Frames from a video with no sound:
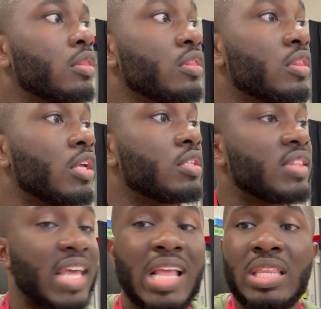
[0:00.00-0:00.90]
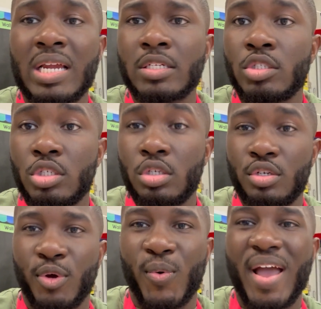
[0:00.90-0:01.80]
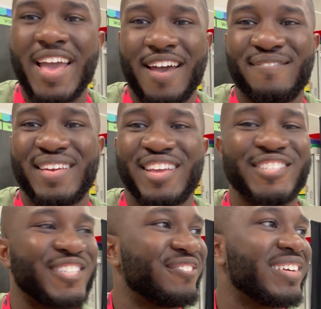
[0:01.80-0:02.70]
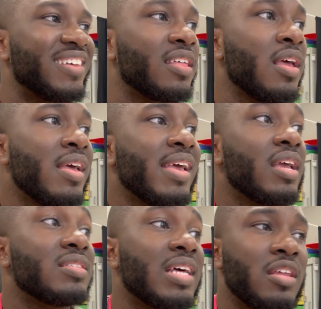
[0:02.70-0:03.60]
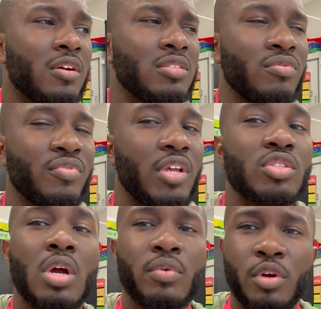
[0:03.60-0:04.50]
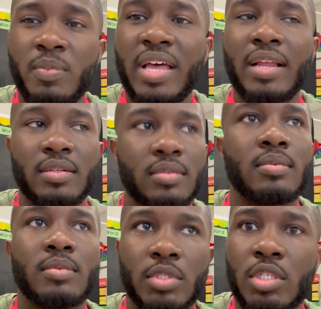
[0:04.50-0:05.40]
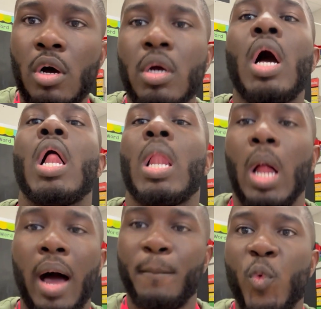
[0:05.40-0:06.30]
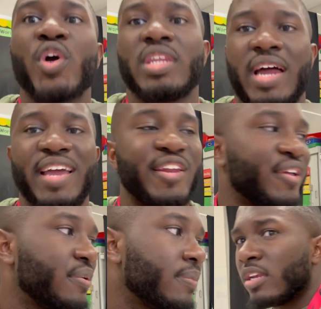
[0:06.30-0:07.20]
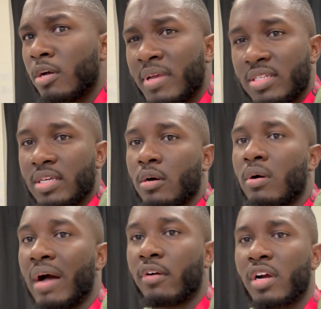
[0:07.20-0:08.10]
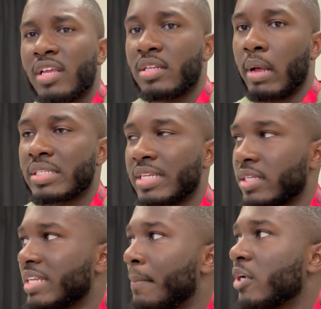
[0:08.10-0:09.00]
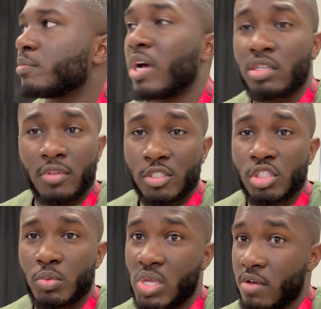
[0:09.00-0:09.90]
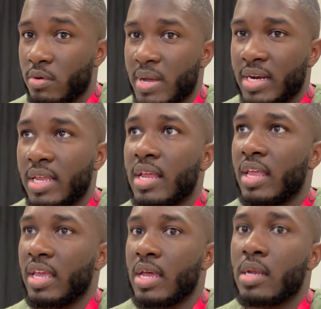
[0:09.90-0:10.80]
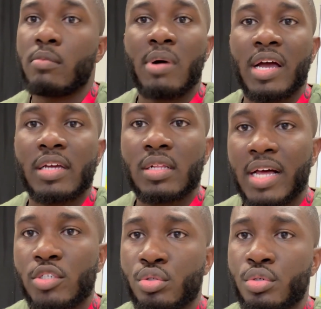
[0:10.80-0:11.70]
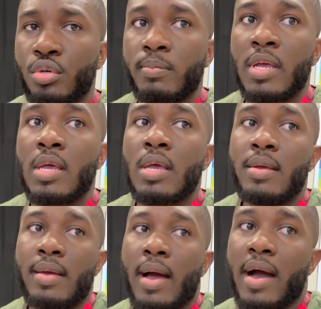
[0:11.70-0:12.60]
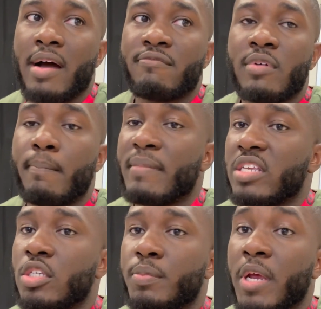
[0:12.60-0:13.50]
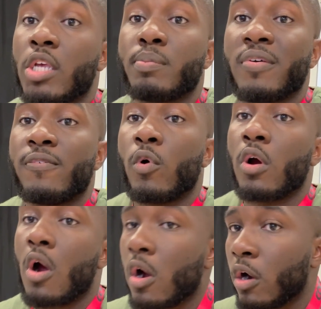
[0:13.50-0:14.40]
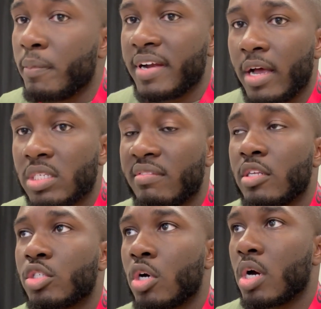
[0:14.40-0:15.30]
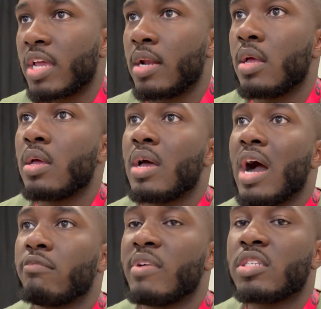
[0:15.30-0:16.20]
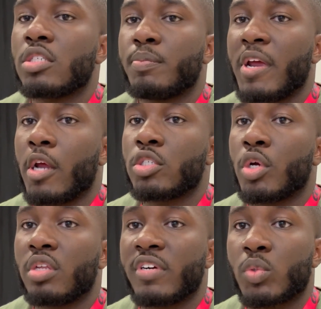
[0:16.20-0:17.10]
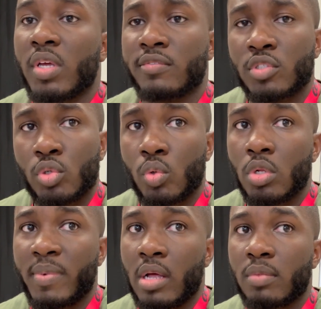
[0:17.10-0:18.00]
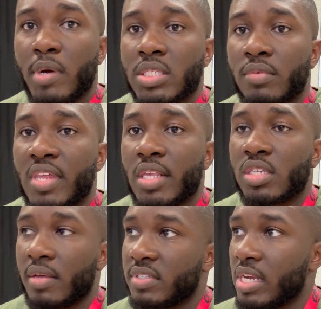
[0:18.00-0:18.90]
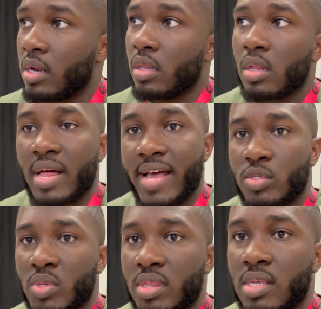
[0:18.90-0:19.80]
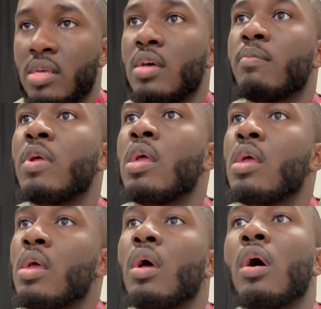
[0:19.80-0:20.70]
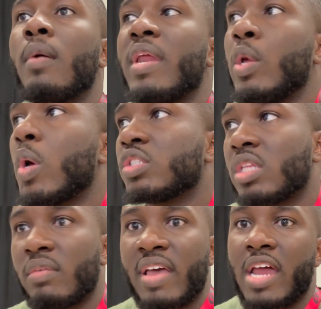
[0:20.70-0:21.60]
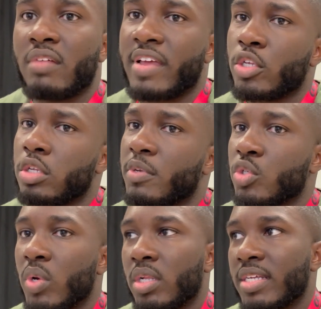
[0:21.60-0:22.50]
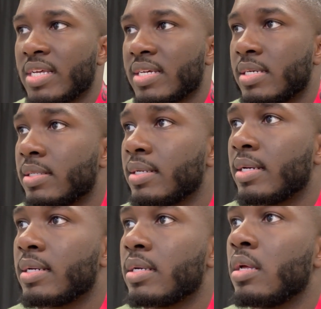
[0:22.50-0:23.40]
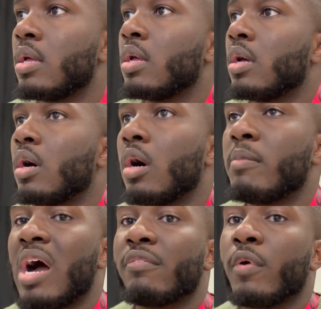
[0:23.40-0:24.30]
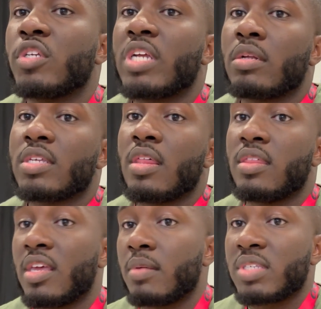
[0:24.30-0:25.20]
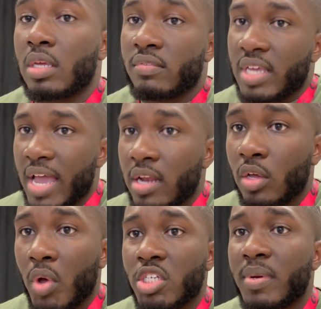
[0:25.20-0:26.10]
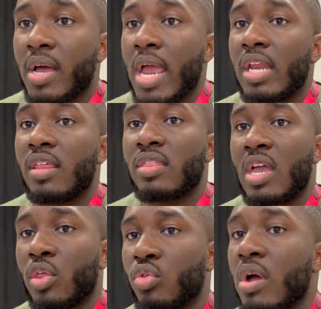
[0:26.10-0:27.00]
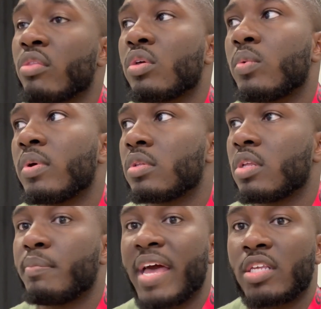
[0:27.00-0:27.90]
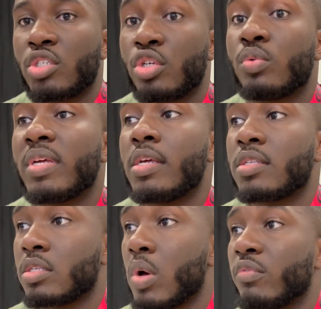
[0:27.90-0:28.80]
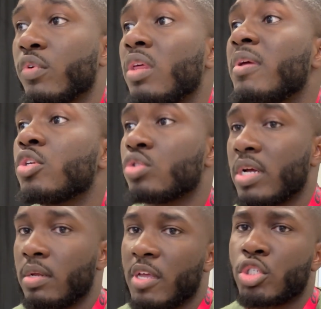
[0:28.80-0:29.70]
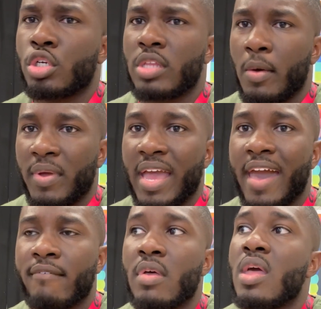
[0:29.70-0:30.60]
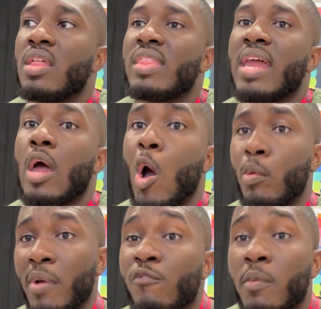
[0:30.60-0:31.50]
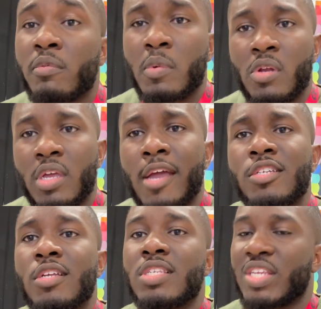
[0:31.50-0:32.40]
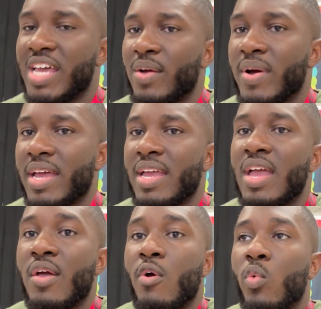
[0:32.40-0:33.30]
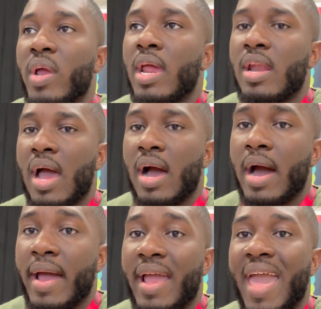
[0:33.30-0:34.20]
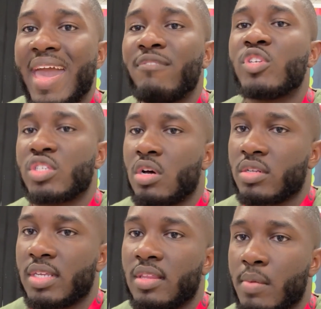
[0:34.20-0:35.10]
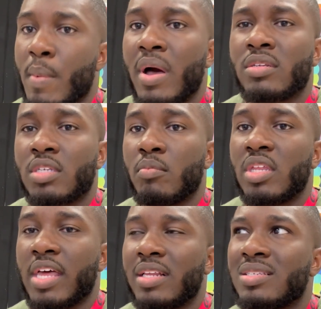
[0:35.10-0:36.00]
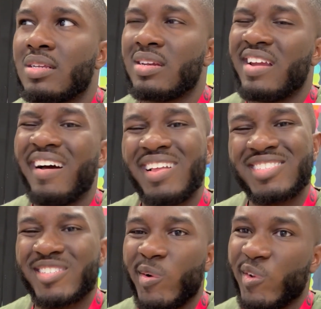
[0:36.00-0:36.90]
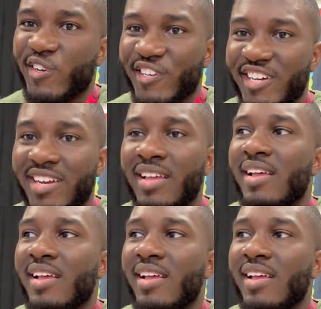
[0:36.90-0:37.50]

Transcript: The thing that I do have an issue with is that there are some friends in our room that talk a lot more than I do. No big deal. I've already established positive relationships with everybody in my classroom. I've messaged parents before our open house even started. I've messaged parents during the first week of school about positive things that I've seen in the class with them. Any questions that they've had, I've answered them as quickly as I could. I've reached out to them, seeing if they had any questions about anything throughout the past 2 weeks. So I've really been trying to make sure that we have that open form of communication, so that way when I have to talk to them about something that's not so good,